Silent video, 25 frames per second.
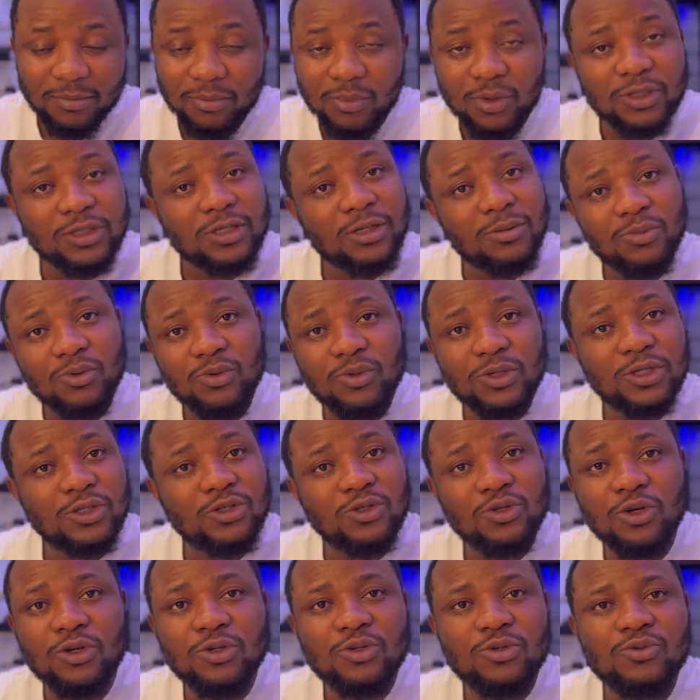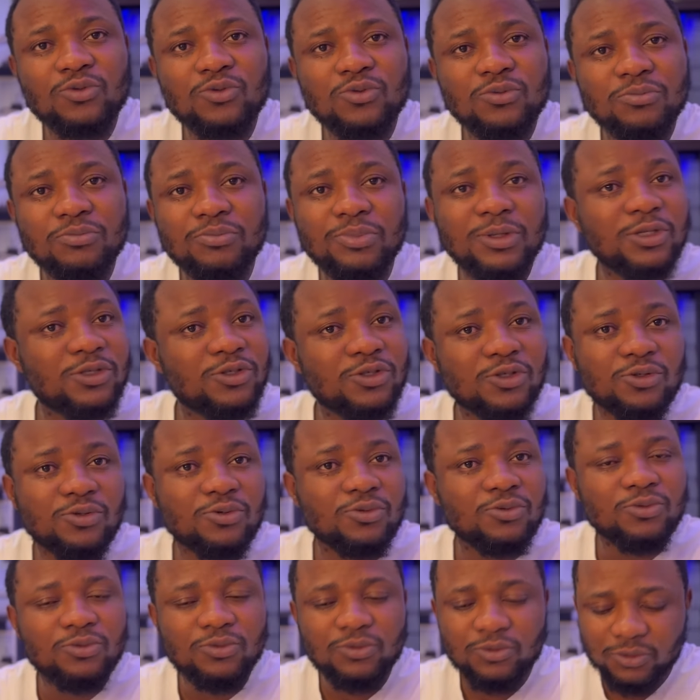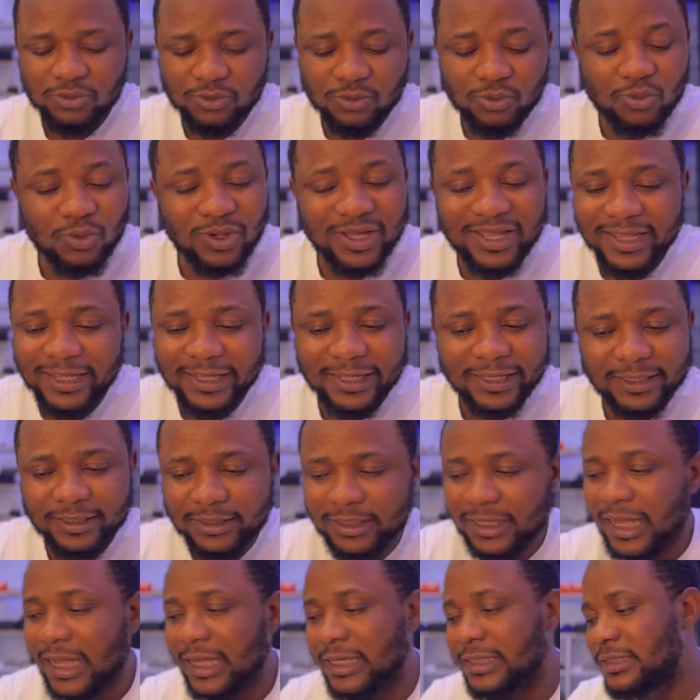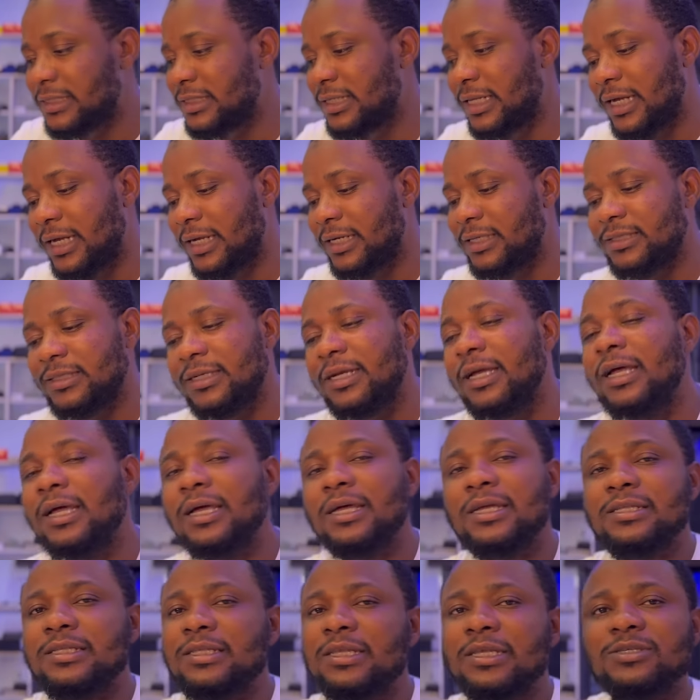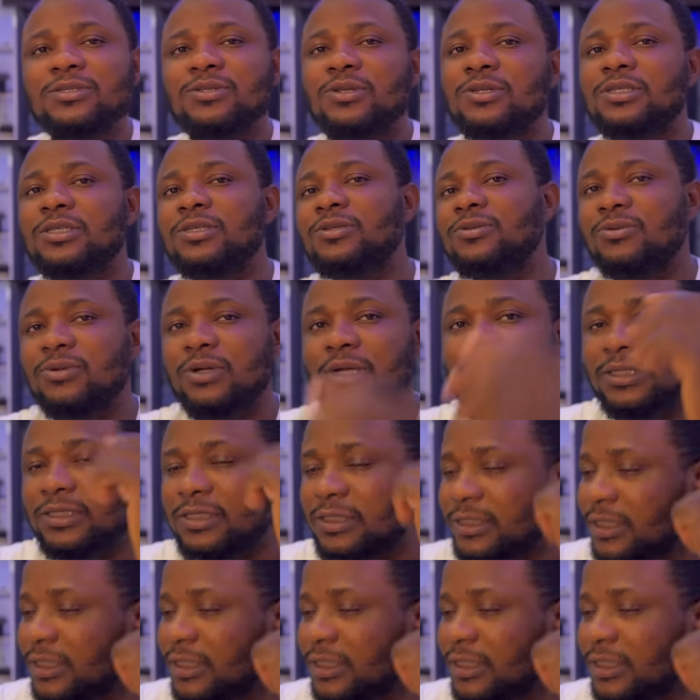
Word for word: Portable injured you, beat you. Well, how's that? There's nothing you can